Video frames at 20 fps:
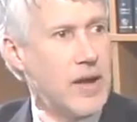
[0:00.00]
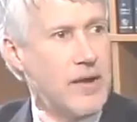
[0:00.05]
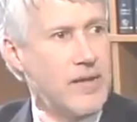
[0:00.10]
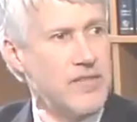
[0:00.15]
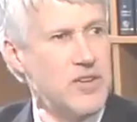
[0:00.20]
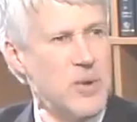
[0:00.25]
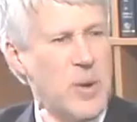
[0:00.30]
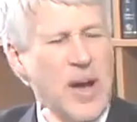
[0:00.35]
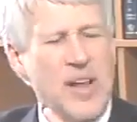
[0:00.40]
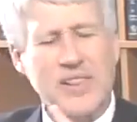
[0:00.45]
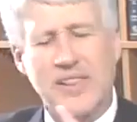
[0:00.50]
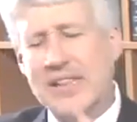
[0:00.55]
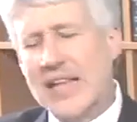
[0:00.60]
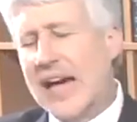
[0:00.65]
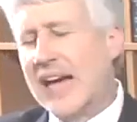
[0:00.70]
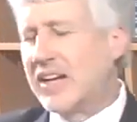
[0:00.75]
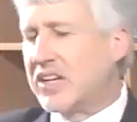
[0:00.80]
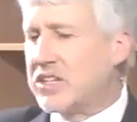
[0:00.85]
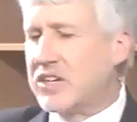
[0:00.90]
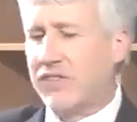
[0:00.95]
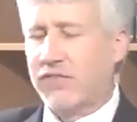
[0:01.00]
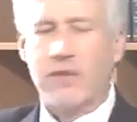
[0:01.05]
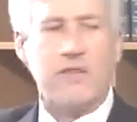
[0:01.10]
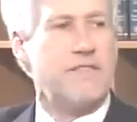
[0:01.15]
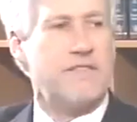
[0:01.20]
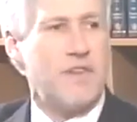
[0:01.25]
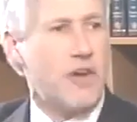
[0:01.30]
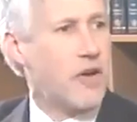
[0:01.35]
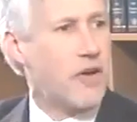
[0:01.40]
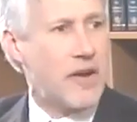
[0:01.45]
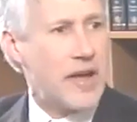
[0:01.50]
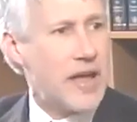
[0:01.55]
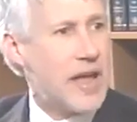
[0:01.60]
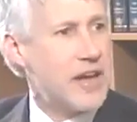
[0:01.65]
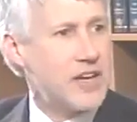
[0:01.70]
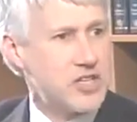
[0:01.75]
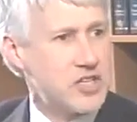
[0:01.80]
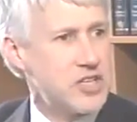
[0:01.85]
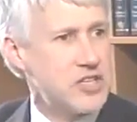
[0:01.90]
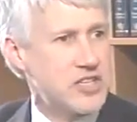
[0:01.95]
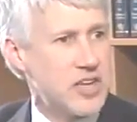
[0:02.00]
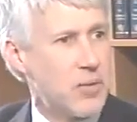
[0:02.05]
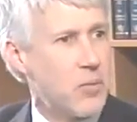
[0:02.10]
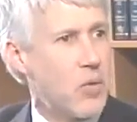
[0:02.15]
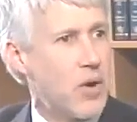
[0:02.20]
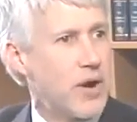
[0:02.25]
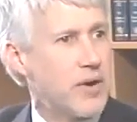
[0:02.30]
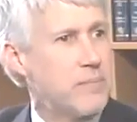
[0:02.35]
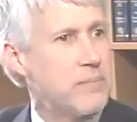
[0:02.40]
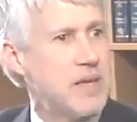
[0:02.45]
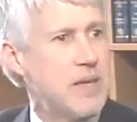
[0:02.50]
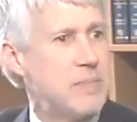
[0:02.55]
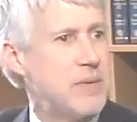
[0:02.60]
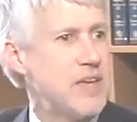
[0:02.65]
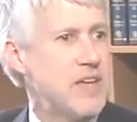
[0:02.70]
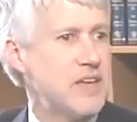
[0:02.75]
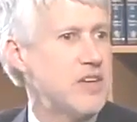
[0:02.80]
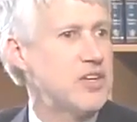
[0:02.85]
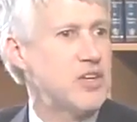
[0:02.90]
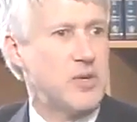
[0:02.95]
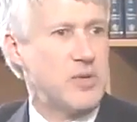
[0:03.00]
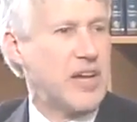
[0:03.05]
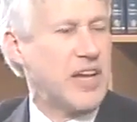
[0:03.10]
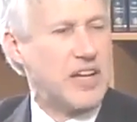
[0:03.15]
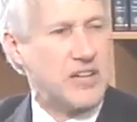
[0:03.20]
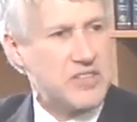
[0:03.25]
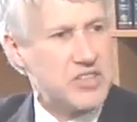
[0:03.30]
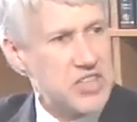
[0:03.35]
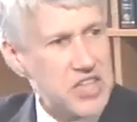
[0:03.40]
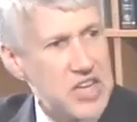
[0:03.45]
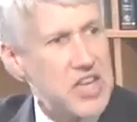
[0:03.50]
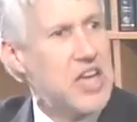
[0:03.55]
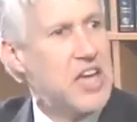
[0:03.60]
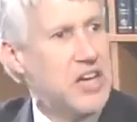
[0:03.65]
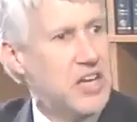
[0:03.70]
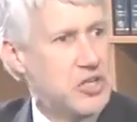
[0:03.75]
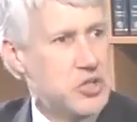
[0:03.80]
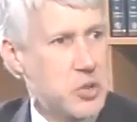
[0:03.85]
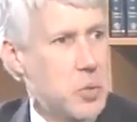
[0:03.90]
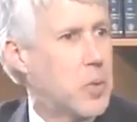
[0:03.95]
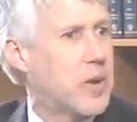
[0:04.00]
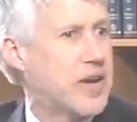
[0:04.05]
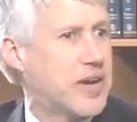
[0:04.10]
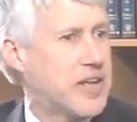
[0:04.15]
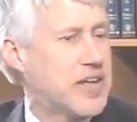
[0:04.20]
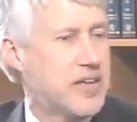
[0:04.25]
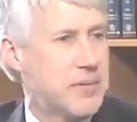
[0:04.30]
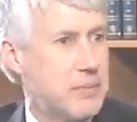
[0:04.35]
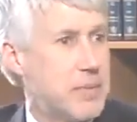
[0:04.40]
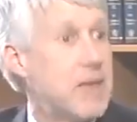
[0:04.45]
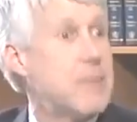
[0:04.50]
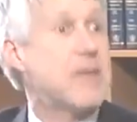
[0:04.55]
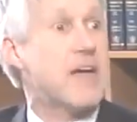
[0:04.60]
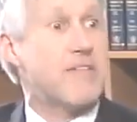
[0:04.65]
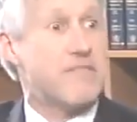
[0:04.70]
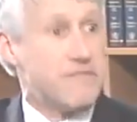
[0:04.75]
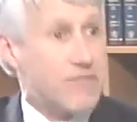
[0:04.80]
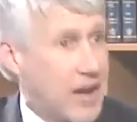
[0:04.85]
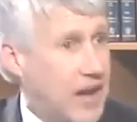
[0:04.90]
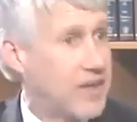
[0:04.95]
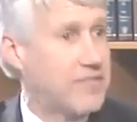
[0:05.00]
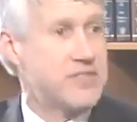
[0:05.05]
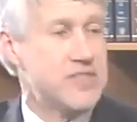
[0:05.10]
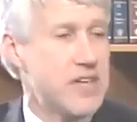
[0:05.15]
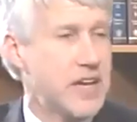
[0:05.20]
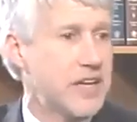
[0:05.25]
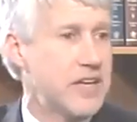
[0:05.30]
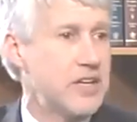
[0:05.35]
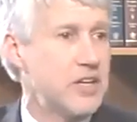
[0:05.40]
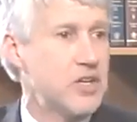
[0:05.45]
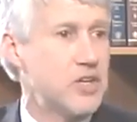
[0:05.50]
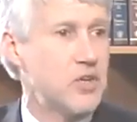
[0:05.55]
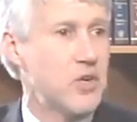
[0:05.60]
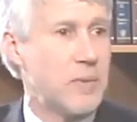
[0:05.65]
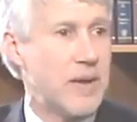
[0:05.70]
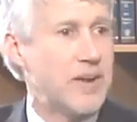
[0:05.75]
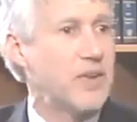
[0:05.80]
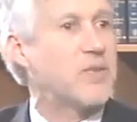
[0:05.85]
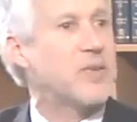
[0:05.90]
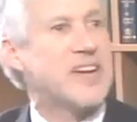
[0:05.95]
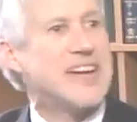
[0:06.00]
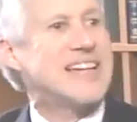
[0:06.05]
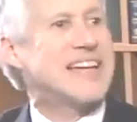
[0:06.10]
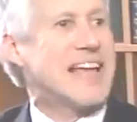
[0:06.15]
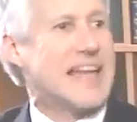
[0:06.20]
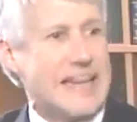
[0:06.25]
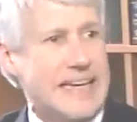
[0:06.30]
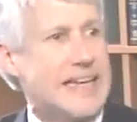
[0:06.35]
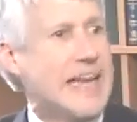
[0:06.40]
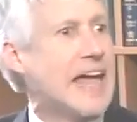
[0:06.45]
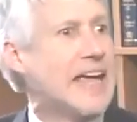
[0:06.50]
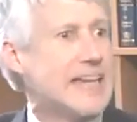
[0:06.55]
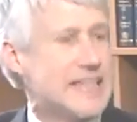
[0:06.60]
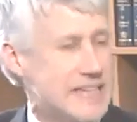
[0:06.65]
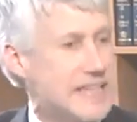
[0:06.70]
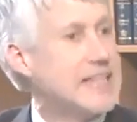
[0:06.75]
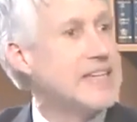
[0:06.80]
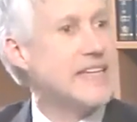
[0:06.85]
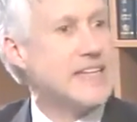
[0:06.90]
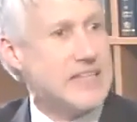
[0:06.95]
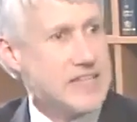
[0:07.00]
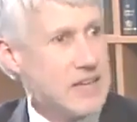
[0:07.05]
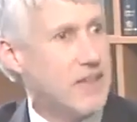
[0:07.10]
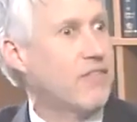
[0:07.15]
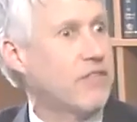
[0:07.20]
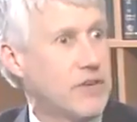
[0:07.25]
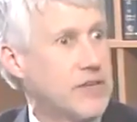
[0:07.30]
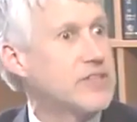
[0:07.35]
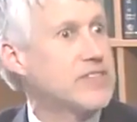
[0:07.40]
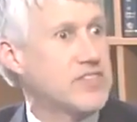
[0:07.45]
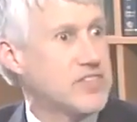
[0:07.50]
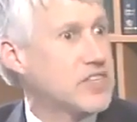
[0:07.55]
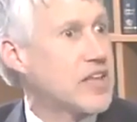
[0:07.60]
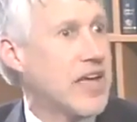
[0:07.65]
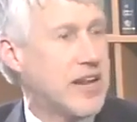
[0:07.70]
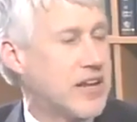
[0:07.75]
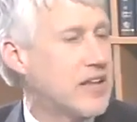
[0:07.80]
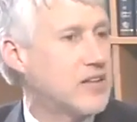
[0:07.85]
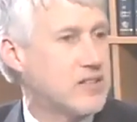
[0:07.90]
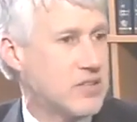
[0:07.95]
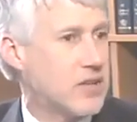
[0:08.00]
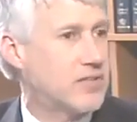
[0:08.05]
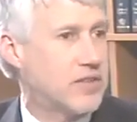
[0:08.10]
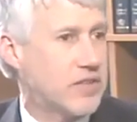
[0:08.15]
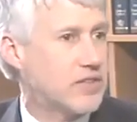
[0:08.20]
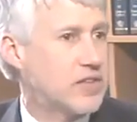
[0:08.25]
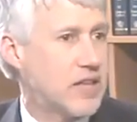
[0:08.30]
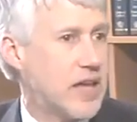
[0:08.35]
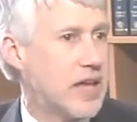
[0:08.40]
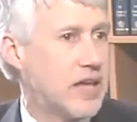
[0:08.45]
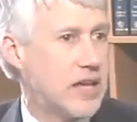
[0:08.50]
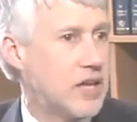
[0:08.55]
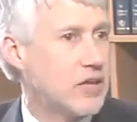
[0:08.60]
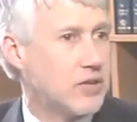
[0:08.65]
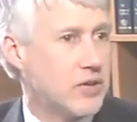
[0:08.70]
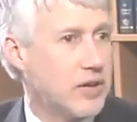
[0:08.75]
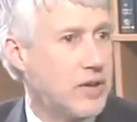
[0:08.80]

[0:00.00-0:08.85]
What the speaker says: you know, a lot of different variations. I want maybe, you know, like a 10, a 20, and maybe a 5-second cure. But I don't need like 19 different settings on the thing either.